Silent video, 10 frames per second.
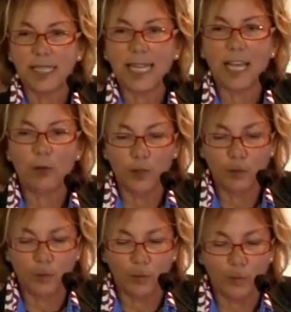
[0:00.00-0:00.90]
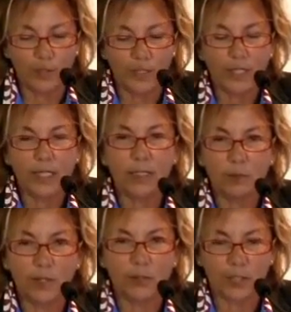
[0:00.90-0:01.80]
carried aboard in a
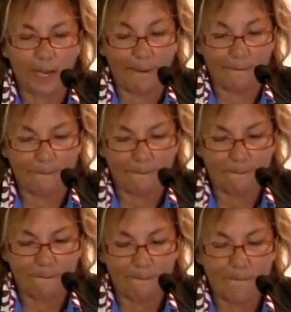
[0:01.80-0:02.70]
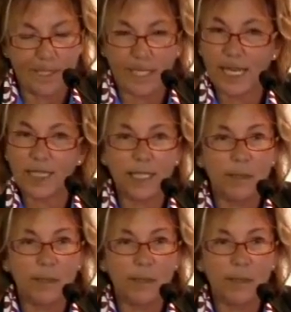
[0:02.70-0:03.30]
wheelchair. Sadly,